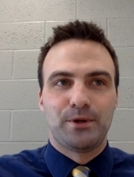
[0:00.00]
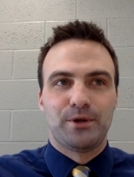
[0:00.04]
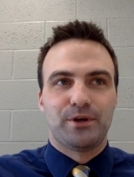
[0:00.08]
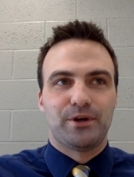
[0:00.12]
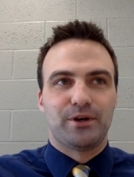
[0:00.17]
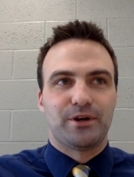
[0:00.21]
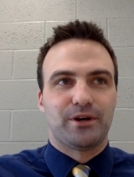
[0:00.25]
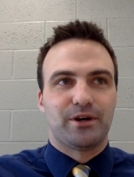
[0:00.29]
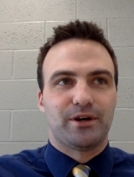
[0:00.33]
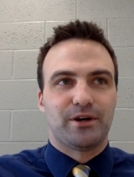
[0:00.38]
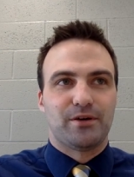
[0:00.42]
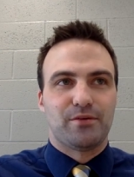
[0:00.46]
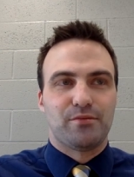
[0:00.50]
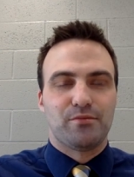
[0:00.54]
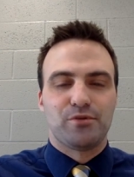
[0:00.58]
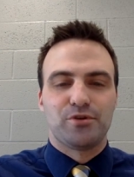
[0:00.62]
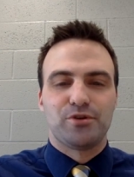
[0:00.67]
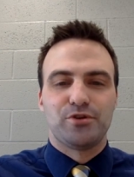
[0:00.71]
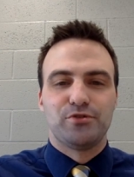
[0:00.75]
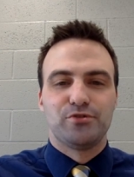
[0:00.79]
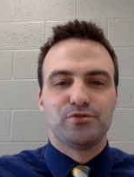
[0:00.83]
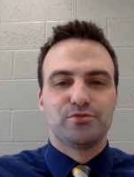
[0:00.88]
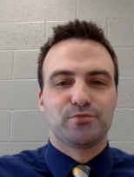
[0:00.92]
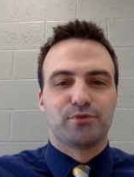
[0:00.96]
Uh,
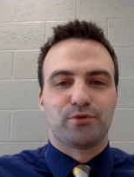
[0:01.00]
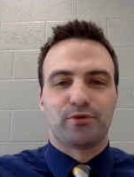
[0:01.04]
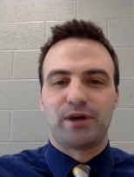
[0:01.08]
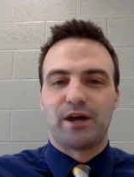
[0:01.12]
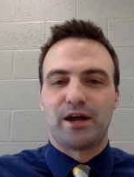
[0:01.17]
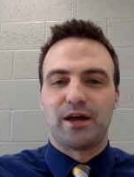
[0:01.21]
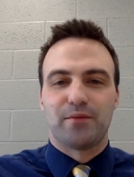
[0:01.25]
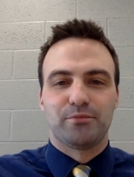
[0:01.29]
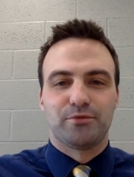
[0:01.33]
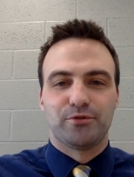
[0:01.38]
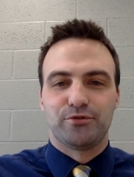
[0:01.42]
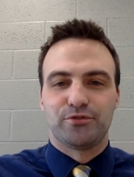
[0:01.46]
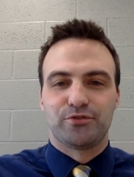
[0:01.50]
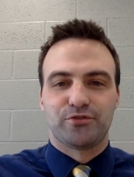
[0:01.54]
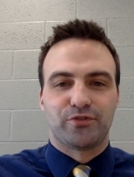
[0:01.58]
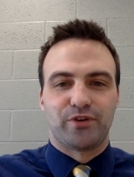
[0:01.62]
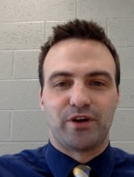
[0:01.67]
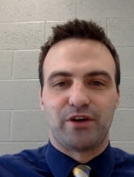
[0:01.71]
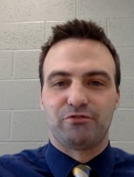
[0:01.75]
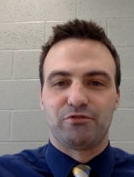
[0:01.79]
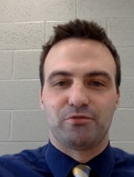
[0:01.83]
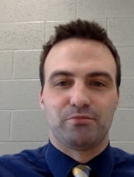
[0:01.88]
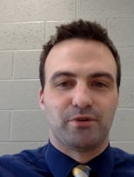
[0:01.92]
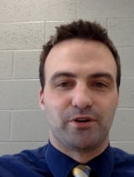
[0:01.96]
huge morale boost for
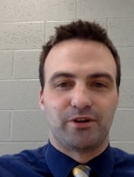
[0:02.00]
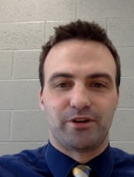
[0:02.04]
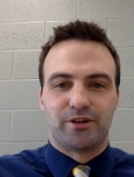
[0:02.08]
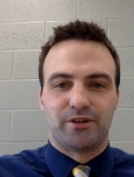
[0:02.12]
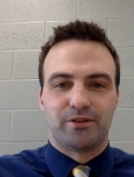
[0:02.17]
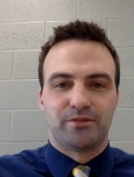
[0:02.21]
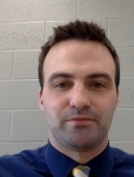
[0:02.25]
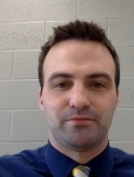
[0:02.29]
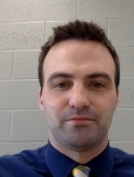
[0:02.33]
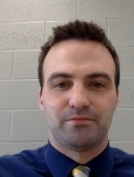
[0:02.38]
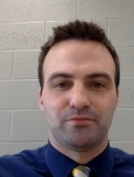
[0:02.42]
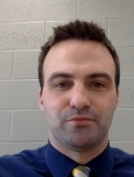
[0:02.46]
everybody.